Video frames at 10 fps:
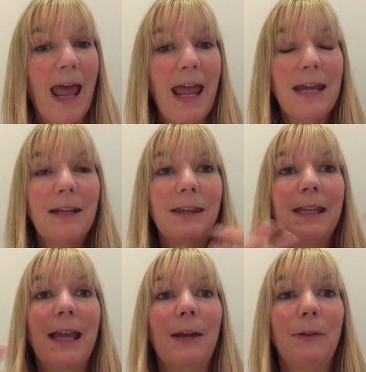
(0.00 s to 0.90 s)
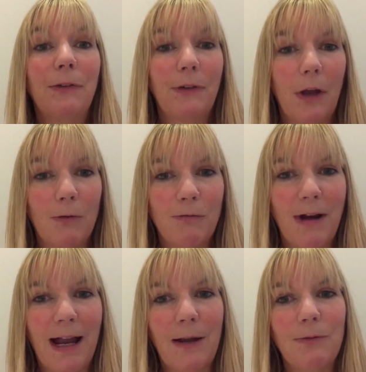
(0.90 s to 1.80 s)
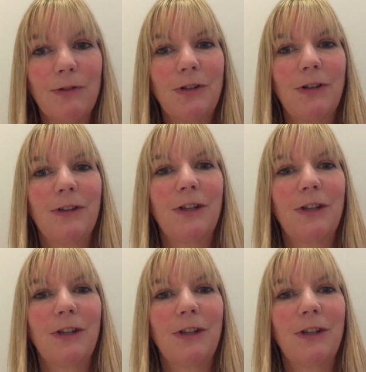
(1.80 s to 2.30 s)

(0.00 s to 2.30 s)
anything else around